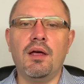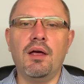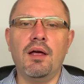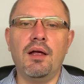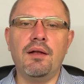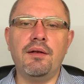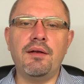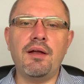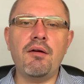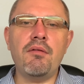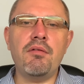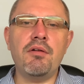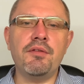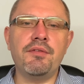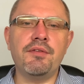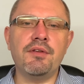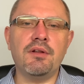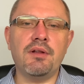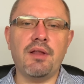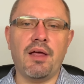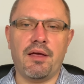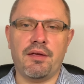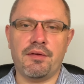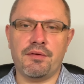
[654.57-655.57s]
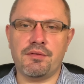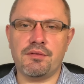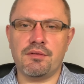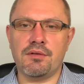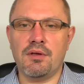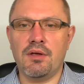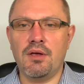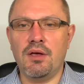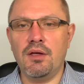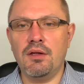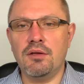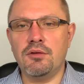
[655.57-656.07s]
Nevertheless,
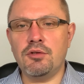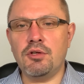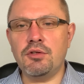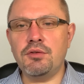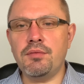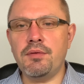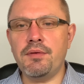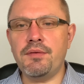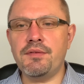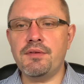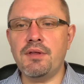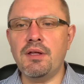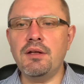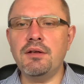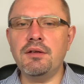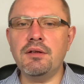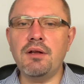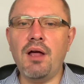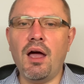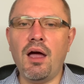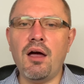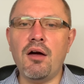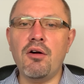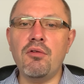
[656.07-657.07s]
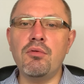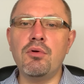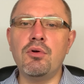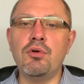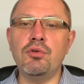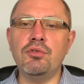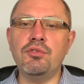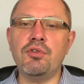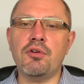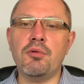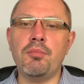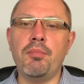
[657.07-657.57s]
notwithstanding how
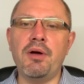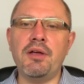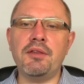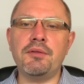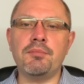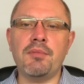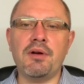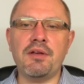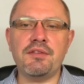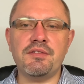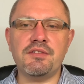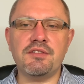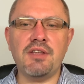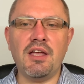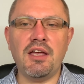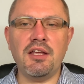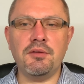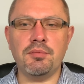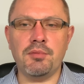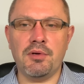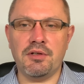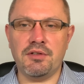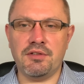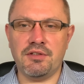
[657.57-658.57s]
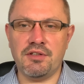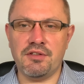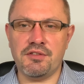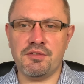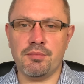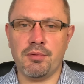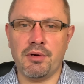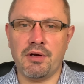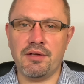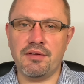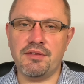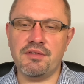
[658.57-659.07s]
good or bad my statement is
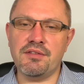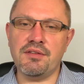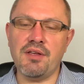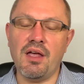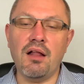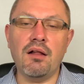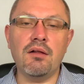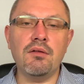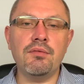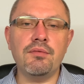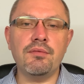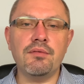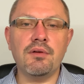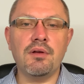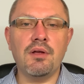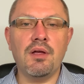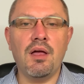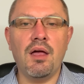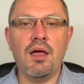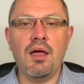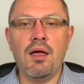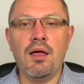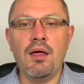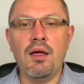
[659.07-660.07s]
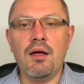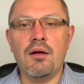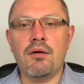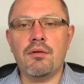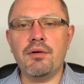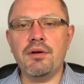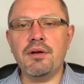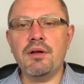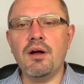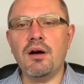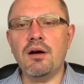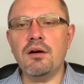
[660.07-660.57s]
by itself,
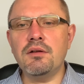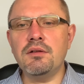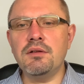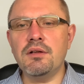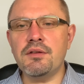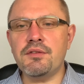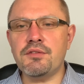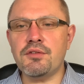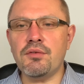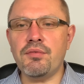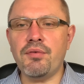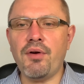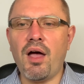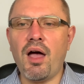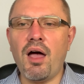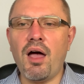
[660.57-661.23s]
regardless of